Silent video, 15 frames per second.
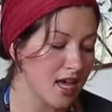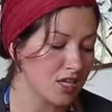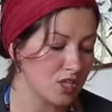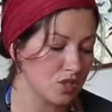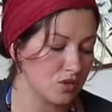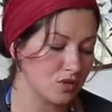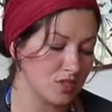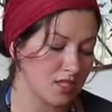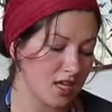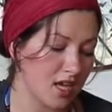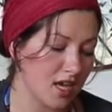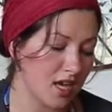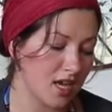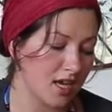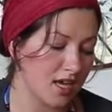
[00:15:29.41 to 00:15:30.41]
what you
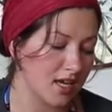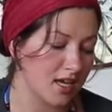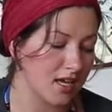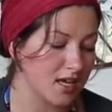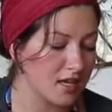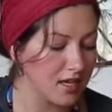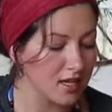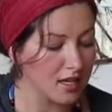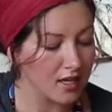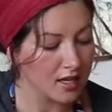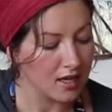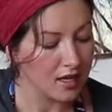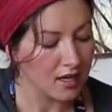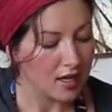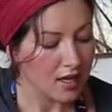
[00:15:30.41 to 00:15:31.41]
say.
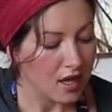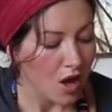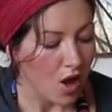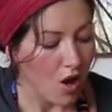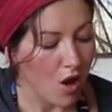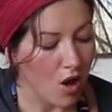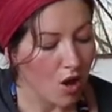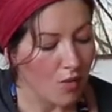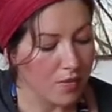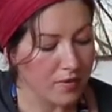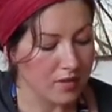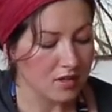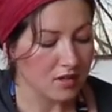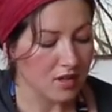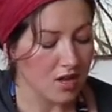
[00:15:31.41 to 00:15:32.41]
Open